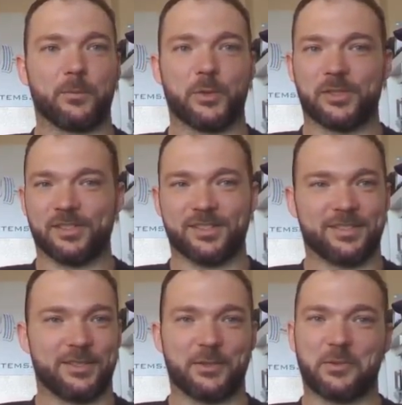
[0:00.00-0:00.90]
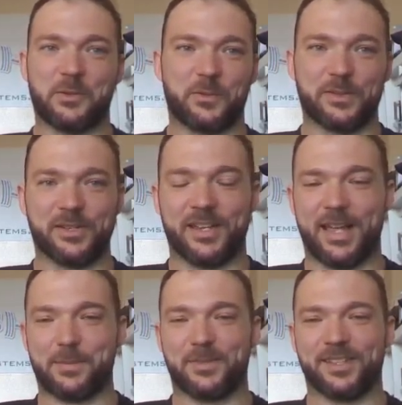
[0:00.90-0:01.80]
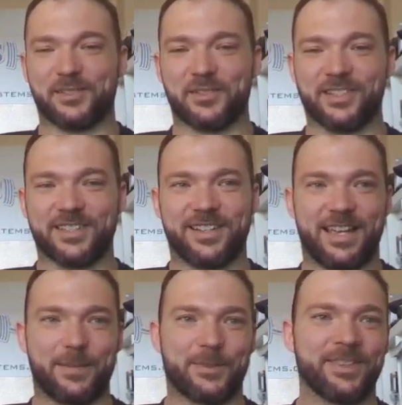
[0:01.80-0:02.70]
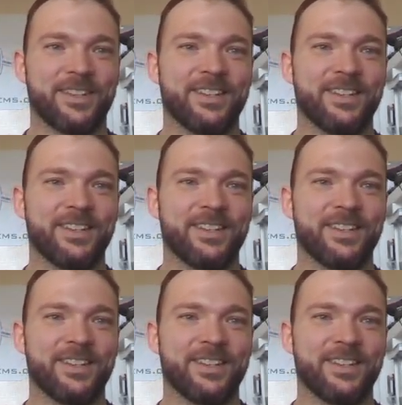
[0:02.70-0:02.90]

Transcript: which is, you know, if it's going to happen, that's when it's going to happen.